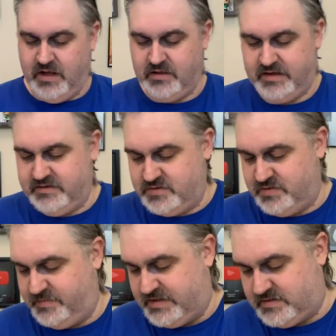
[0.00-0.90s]
I like this
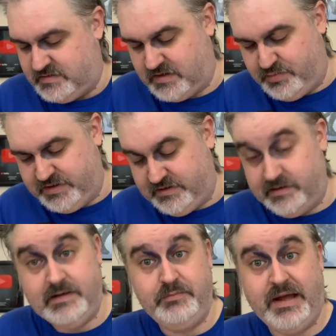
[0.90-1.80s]
one the best. Put the
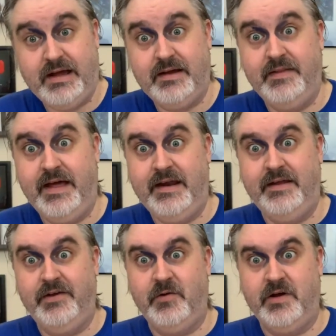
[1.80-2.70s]
lid back on that
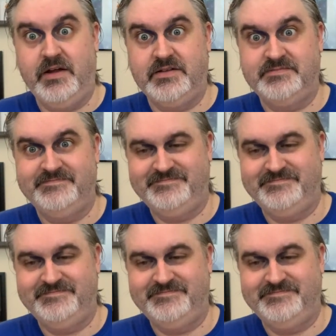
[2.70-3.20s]
other one.